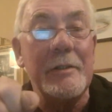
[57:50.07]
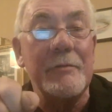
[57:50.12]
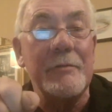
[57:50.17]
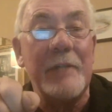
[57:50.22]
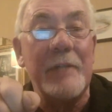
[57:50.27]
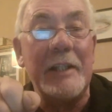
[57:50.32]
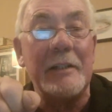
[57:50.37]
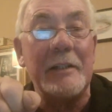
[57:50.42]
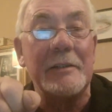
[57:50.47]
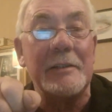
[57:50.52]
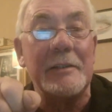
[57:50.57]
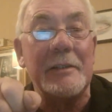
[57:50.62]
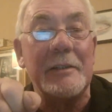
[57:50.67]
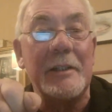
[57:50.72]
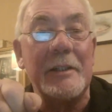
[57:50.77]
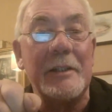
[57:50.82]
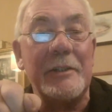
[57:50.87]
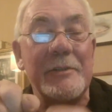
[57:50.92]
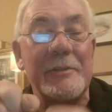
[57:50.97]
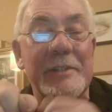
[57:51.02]
reel,
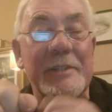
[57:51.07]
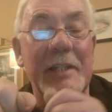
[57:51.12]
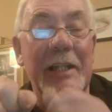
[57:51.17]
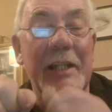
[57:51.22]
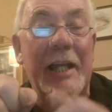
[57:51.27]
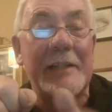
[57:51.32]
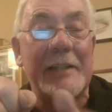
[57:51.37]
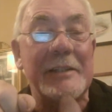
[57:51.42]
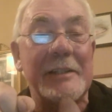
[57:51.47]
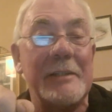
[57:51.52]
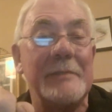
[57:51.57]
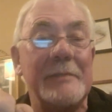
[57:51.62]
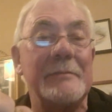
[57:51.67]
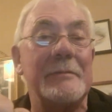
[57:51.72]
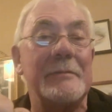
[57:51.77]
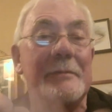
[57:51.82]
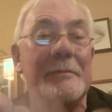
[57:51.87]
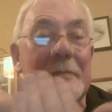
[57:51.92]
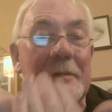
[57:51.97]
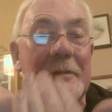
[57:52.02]
you still have to
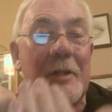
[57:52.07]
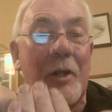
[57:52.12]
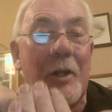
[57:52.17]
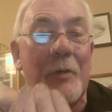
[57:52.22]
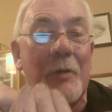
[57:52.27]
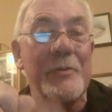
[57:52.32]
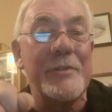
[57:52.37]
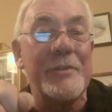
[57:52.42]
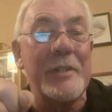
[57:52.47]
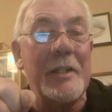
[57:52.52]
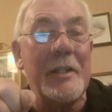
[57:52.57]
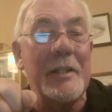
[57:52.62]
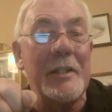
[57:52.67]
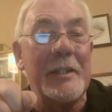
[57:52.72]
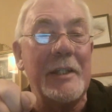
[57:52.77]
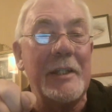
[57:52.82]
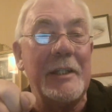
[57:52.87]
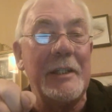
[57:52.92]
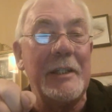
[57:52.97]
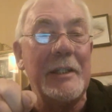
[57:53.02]
close
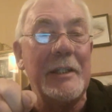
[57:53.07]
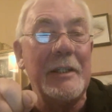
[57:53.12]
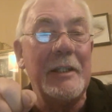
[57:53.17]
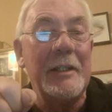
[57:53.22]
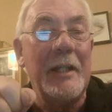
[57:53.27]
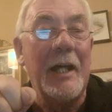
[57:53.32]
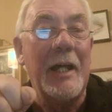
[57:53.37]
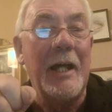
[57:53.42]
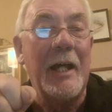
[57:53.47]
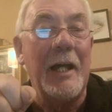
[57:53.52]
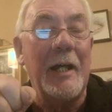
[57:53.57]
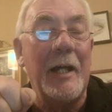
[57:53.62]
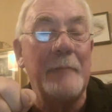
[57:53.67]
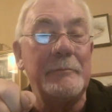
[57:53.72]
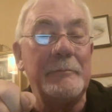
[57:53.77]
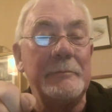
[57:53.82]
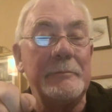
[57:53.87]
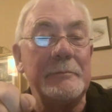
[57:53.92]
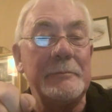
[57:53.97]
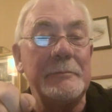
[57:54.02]
the
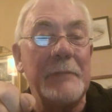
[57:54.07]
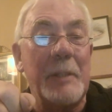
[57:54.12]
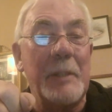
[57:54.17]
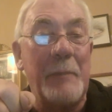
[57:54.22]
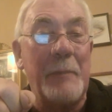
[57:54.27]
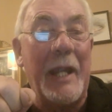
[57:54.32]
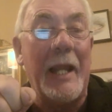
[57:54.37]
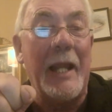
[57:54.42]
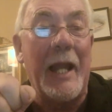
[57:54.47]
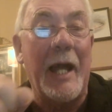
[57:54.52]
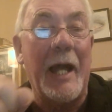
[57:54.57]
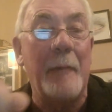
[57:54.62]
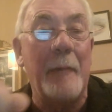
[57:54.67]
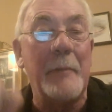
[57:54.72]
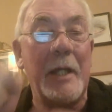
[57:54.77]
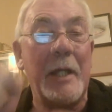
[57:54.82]
bail arm.